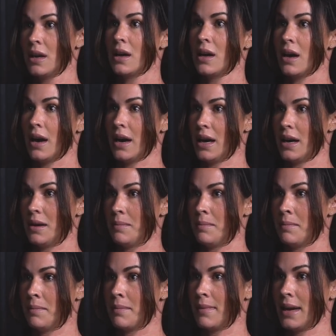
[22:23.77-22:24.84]

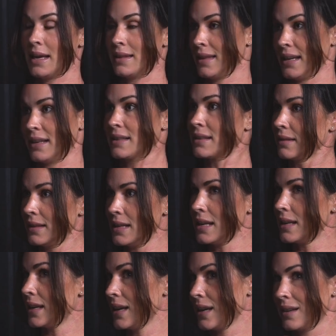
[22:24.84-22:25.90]
and like
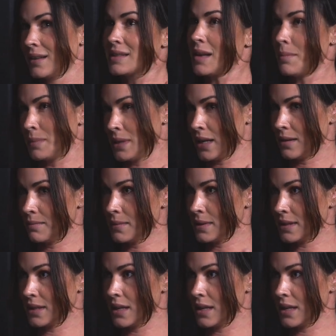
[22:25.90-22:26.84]
leaking sometimes.